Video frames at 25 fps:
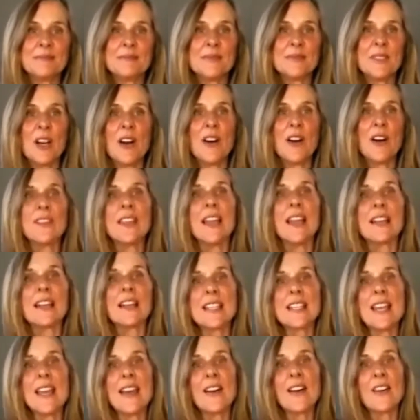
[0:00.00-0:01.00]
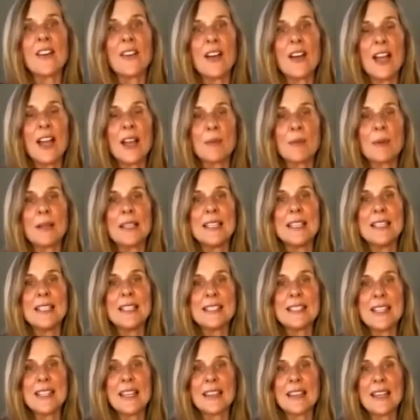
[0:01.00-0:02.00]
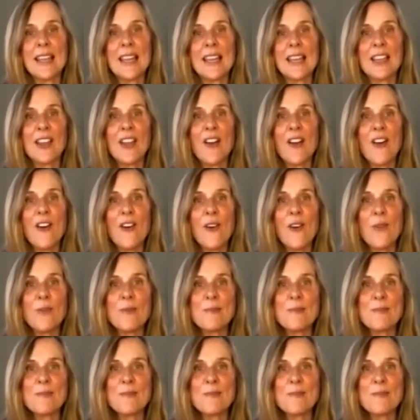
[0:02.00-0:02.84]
On the exhale, I release and let go.